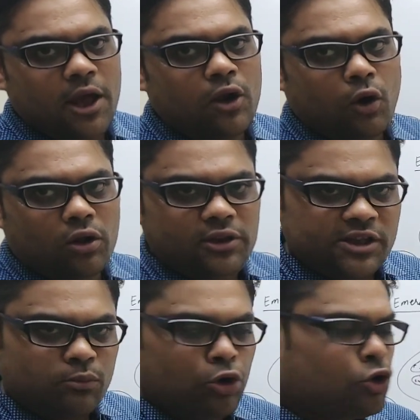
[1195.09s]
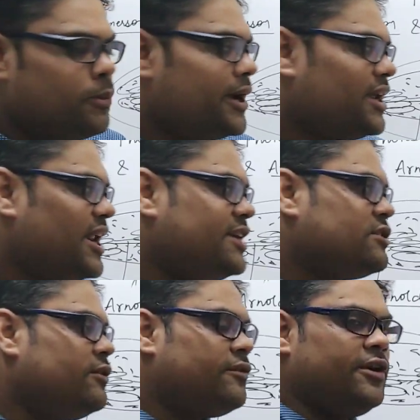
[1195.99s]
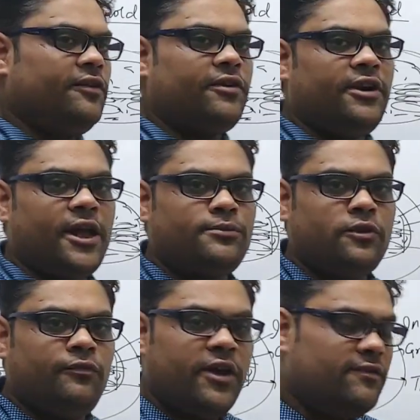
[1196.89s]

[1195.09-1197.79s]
and all these monochromatic lights of different types of